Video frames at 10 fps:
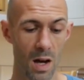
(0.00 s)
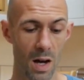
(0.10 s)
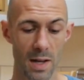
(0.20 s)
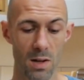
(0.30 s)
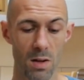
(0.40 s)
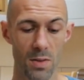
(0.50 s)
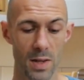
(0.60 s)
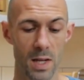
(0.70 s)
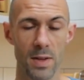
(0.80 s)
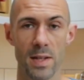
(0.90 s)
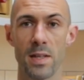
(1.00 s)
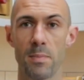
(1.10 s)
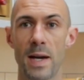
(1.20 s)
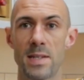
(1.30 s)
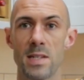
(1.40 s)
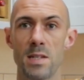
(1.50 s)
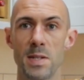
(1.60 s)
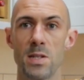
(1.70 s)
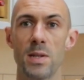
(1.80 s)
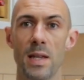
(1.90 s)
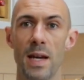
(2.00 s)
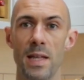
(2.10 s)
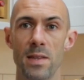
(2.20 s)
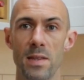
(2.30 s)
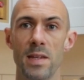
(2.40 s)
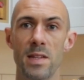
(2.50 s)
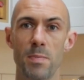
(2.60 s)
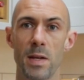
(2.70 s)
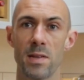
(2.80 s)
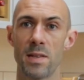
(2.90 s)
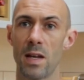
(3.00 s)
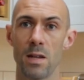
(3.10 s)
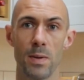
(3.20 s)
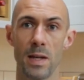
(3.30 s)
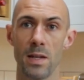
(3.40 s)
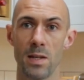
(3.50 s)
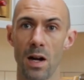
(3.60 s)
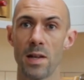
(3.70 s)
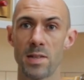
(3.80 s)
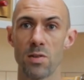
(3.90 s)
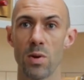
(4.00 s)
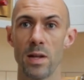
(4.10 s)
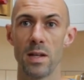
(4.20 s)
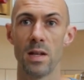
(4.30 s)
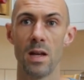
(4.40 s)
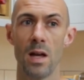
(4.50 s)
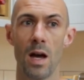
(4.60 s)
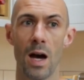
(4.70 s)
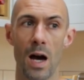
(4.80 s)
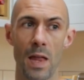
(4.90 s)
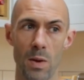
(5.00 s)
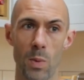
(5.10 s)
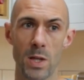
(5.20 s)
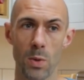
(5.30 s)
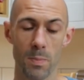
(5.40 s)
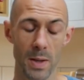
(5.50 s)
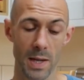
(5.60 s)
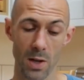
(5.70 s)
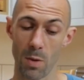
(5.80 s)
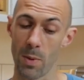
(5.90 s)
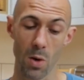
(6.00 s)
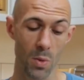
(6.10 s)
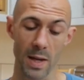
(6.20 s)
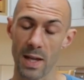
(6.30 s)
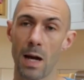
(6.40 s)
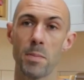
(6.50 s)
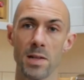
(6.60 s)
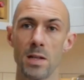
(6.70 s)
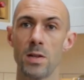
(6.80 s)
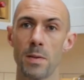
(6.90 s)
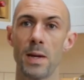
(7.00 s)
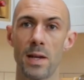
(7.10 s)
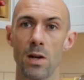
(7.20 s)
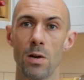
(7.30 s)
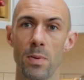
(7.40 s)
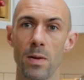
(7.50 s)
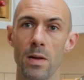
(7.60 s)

I can't think of anything better to be doing that in these, because they're going to be nice to run in, and then when you want to pick it up, oh, they can absolutely pick it up.